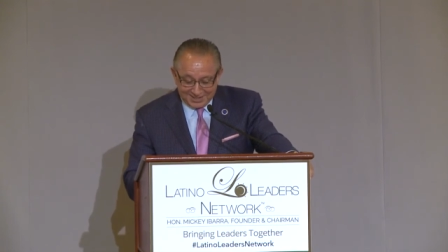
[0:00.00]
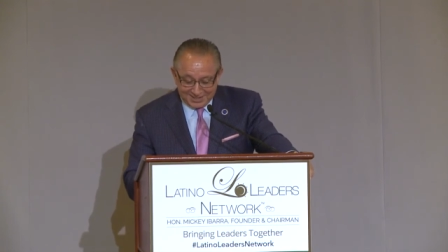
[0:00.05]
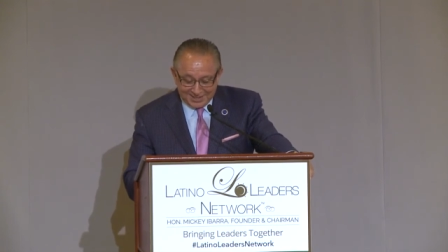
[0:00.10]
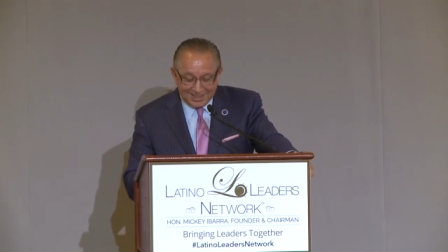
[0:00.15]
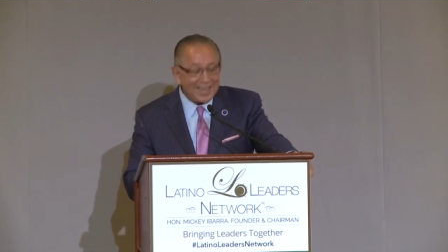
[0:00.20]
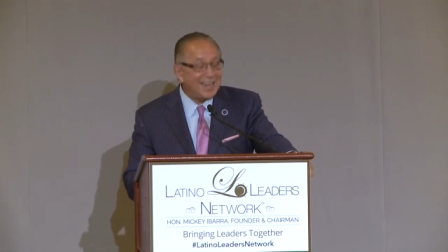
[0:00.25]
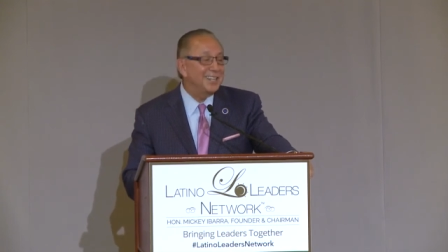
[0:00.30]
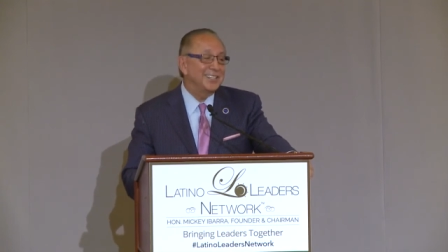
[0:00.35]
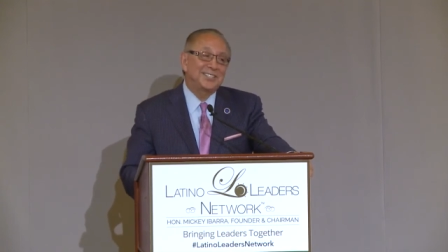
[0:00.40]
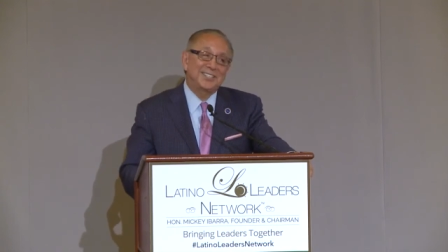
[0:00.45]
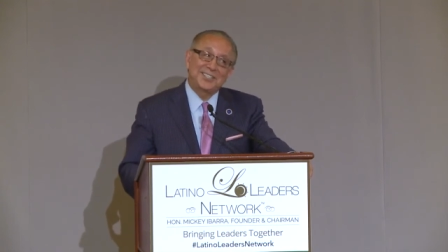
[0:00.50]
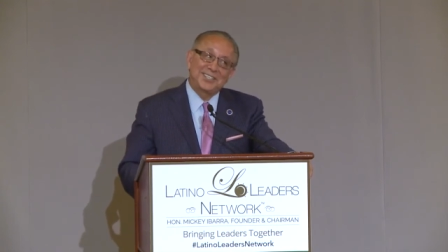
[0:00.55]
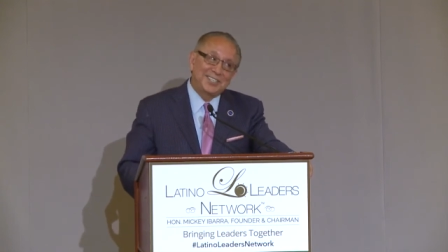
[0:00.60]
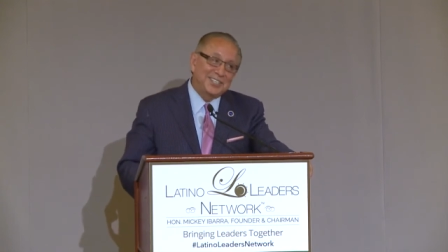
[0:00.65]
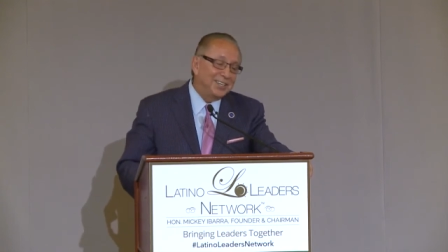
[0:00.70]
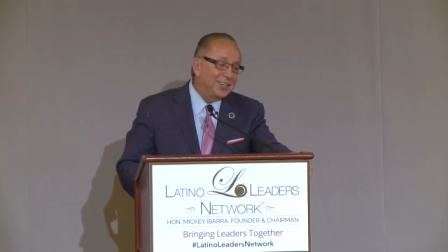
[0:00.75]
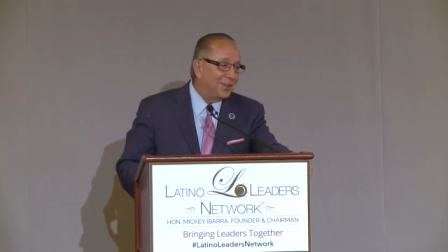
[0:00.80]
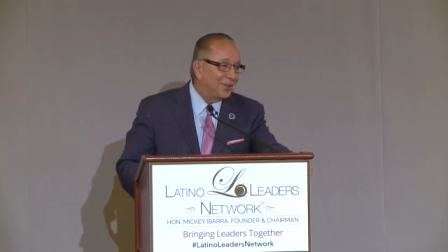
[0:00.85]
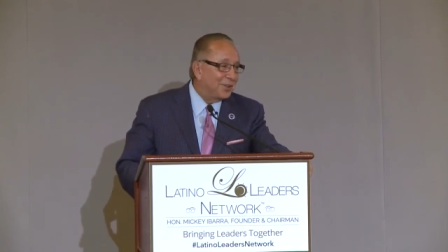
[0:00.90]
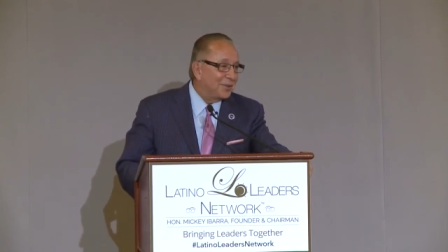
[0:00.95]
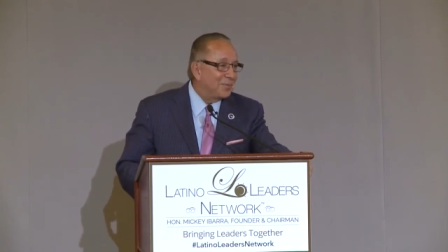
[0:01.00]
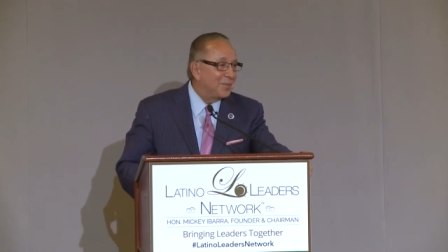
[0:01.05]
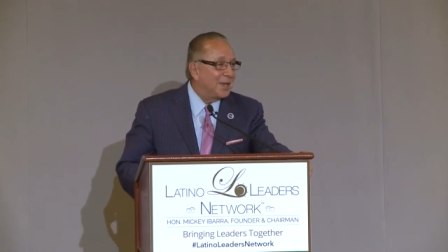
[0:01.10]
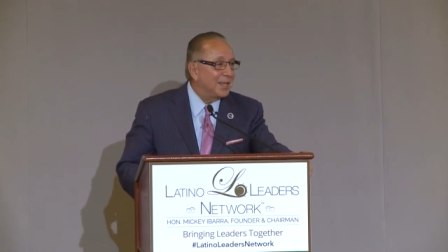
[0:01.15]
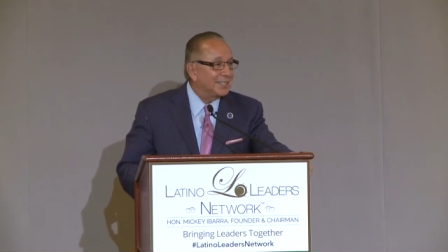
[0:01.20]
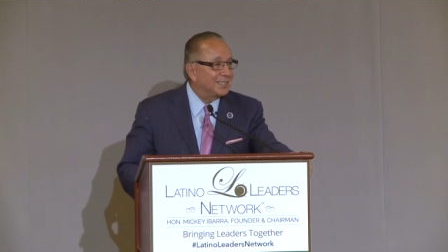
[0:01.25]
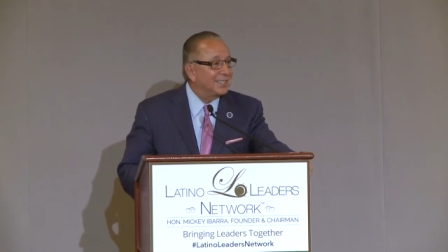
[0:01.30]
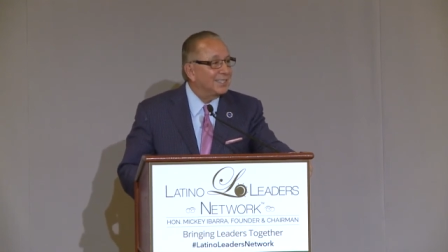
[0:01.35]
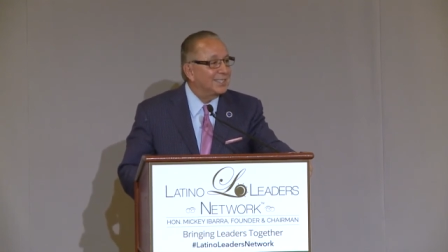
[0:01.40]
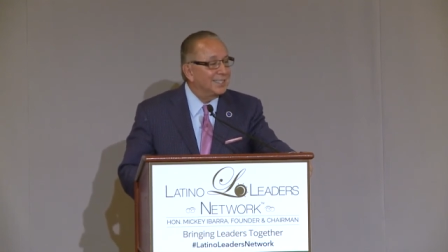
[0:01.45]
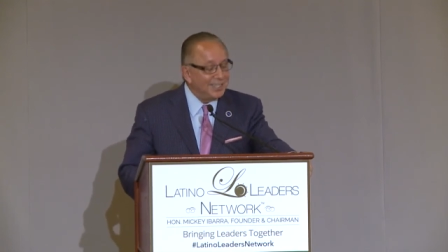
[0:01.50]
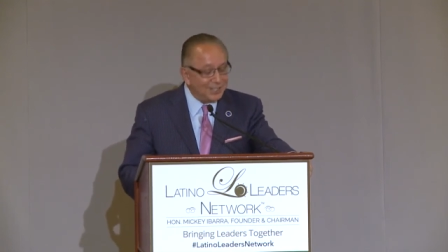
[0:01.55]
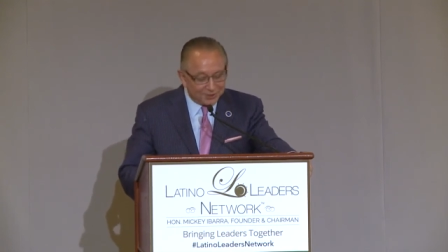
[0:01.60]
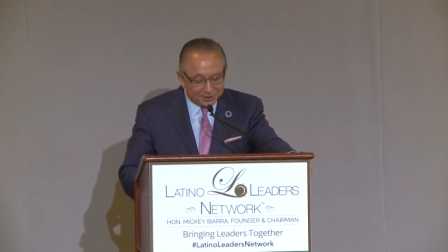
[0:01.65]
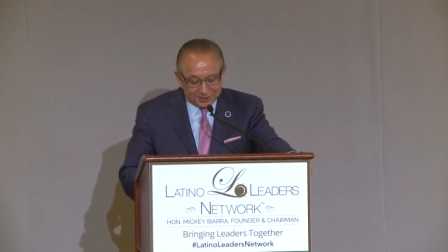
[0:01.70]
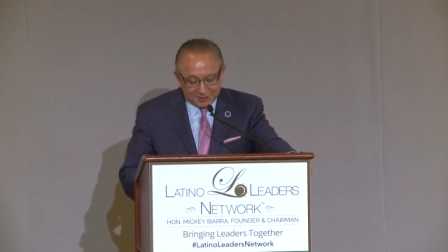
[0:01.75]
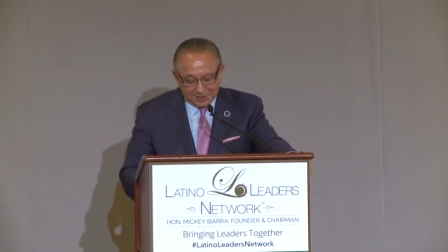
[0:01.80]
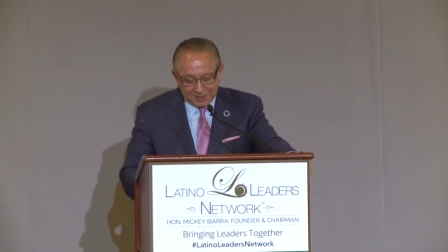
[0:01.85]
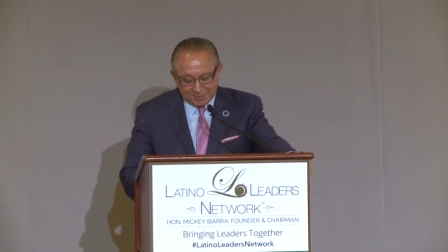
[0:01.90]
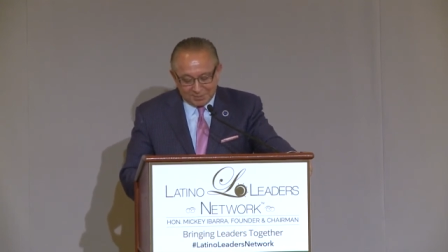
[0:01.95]
that is still the best
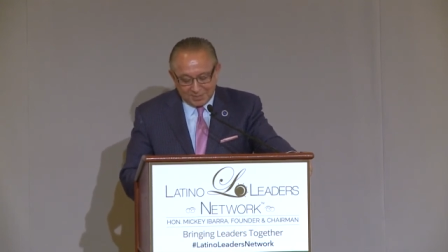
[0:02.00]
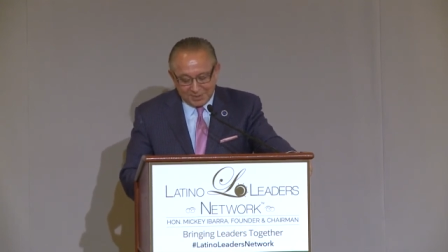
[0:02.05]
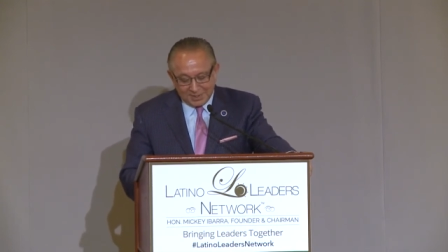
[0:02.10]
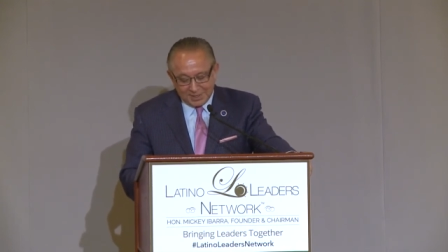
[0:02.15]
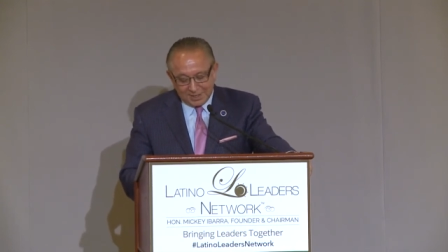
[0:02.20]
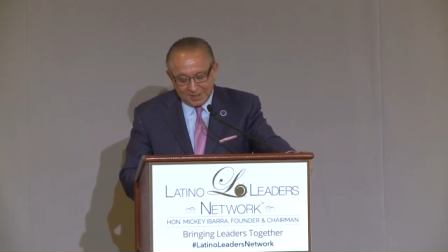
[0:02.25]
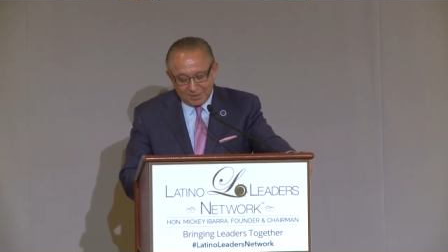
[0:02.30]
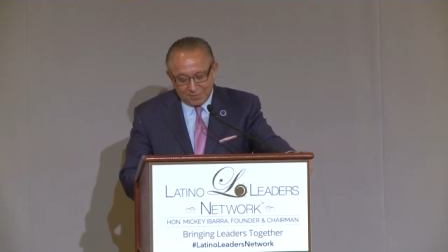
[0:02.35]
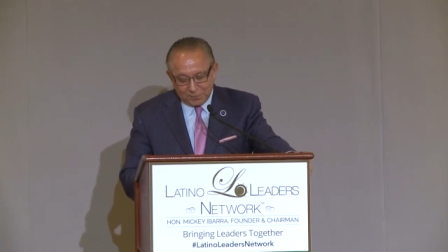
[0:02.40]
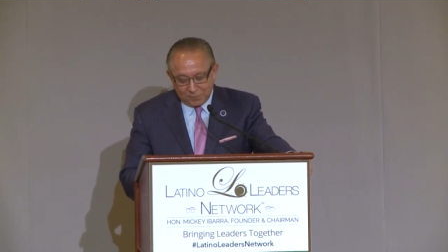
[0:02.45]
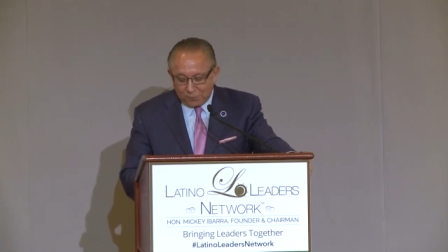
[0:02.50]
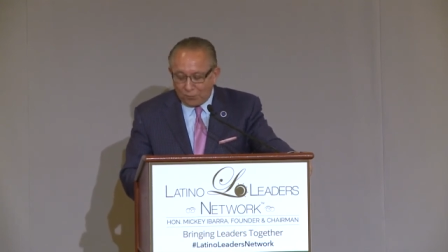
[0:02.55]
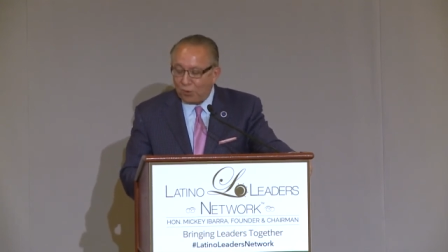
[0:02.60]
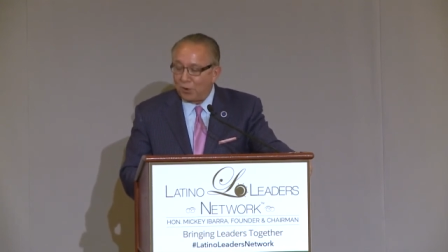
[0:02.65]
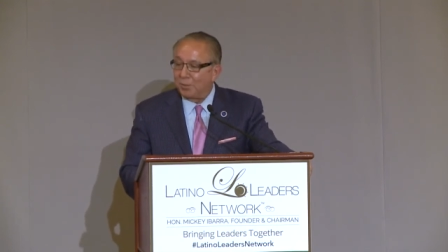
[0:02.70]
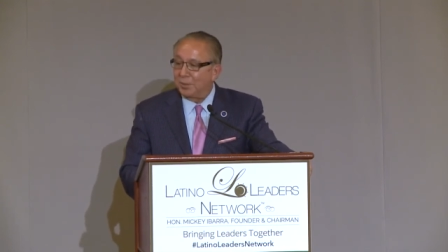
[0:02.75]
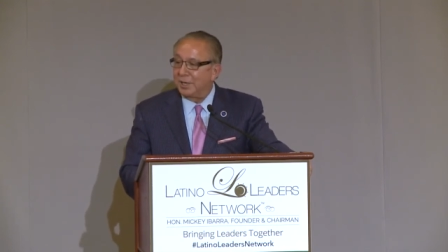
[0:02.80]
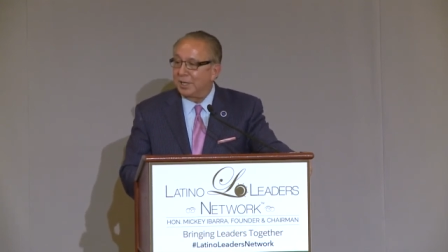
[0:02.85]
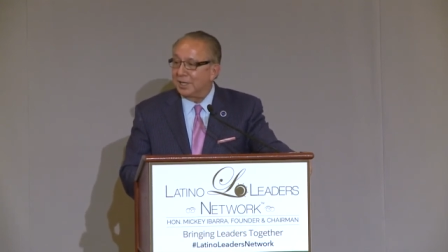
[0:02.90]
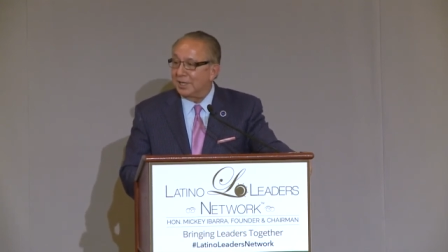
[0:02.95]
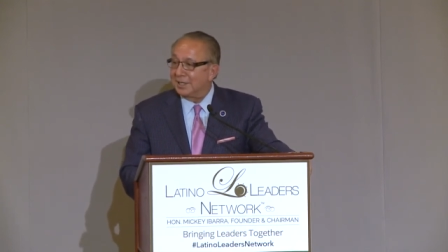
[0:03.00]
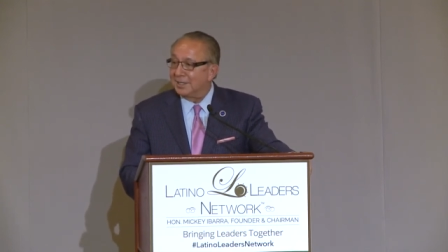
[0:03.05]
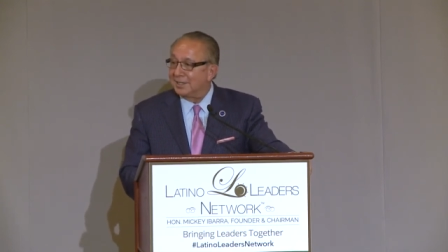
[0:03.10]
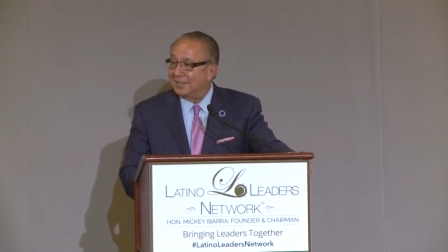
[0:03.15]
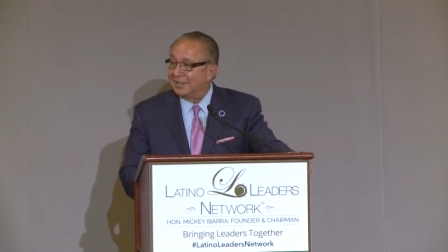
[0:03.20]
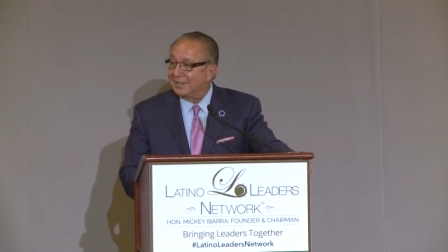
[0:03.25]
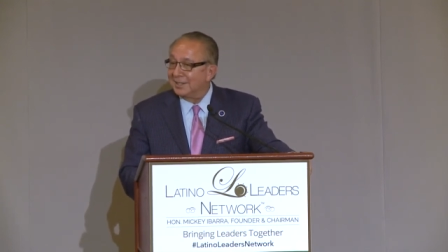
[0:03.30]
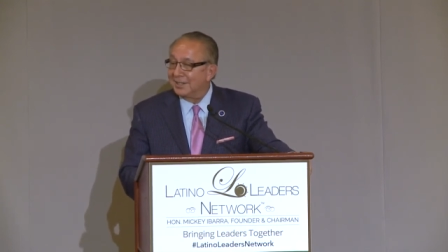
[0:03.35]
leadership formula